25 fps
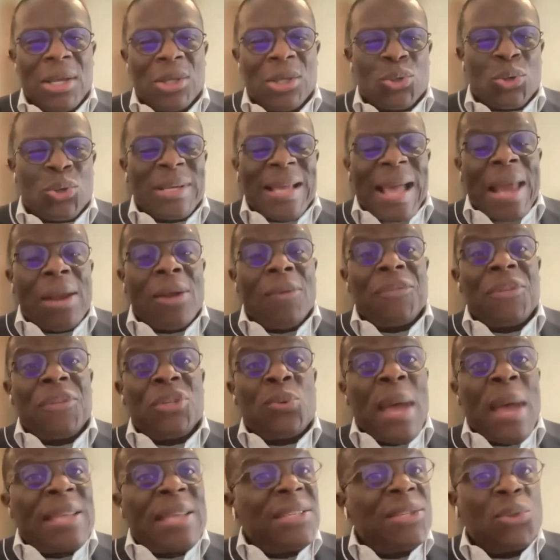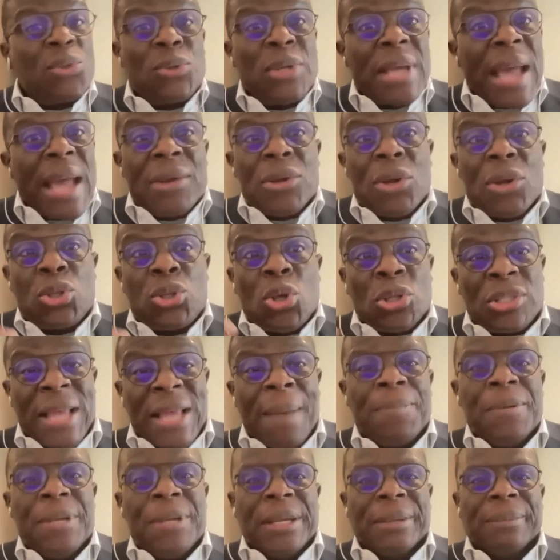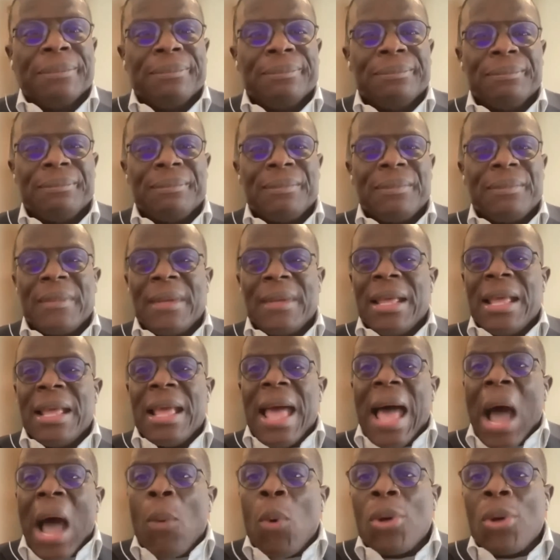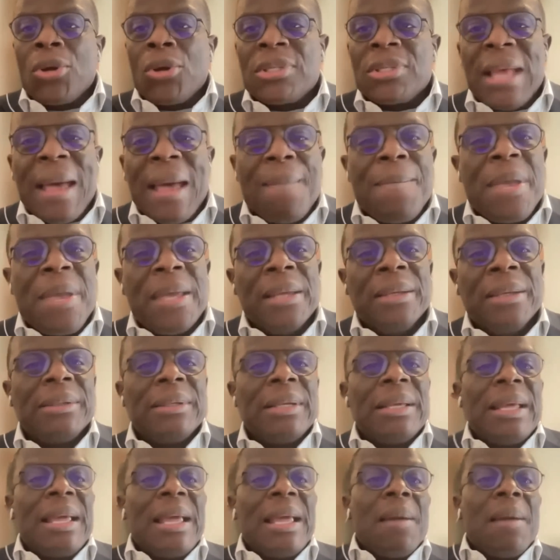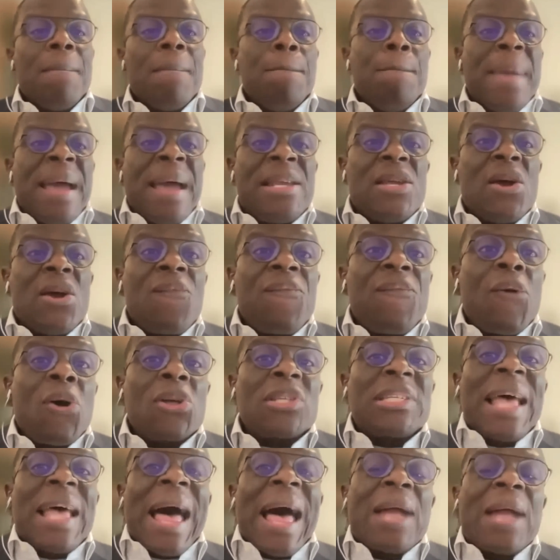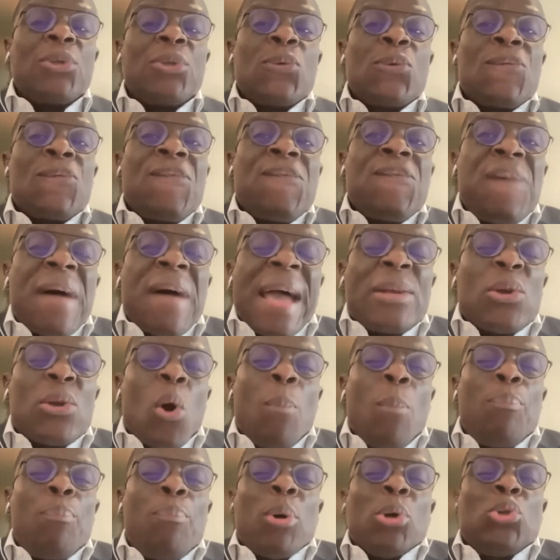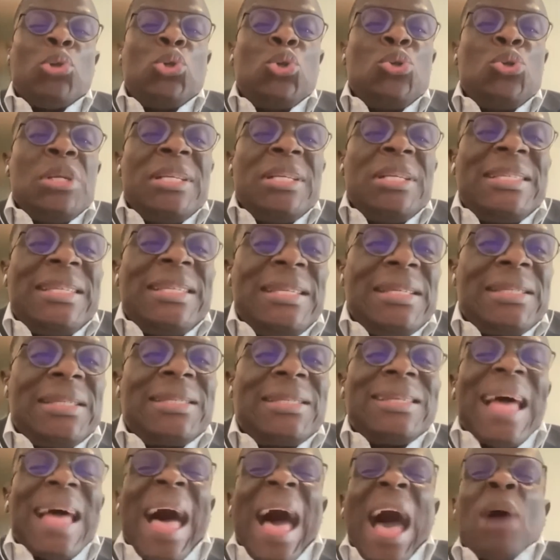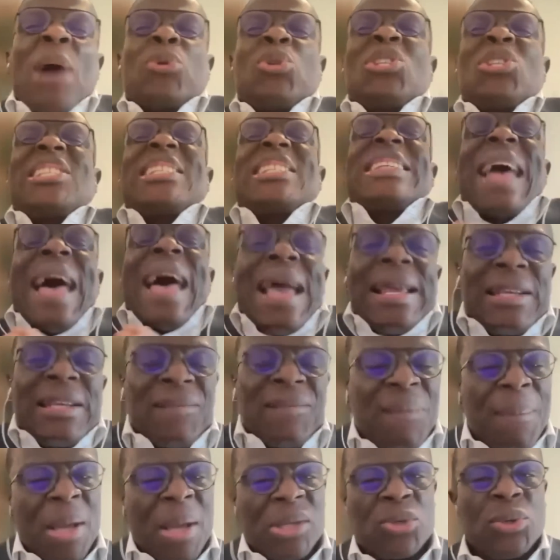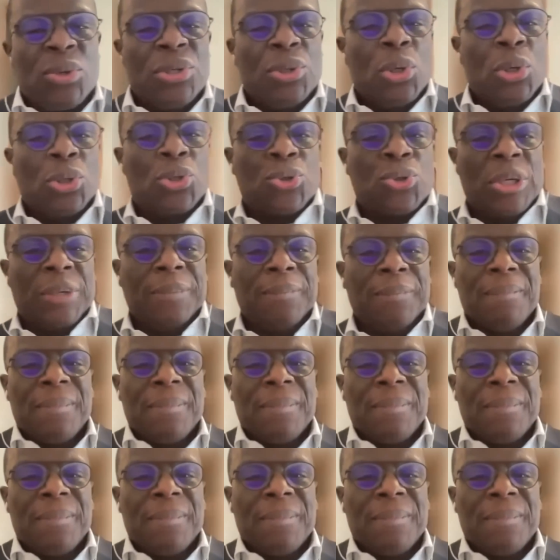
So the kind of things we are seeing today are not just happening. And what does that mean? Many of us had to find opportunities outside the pharmaceutical industry.